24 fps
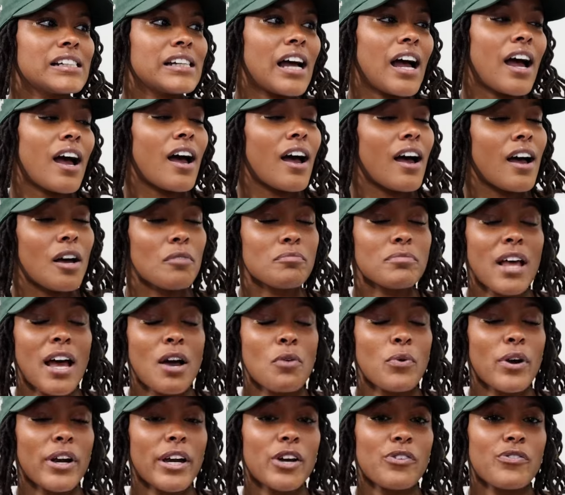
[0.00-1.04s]
I... I'm
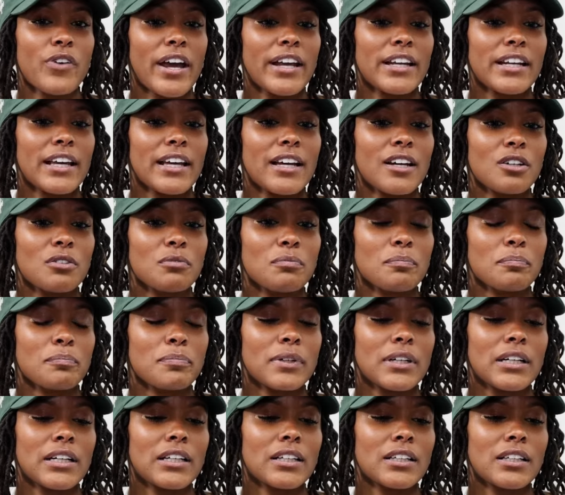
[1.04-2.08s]
not working right now, but...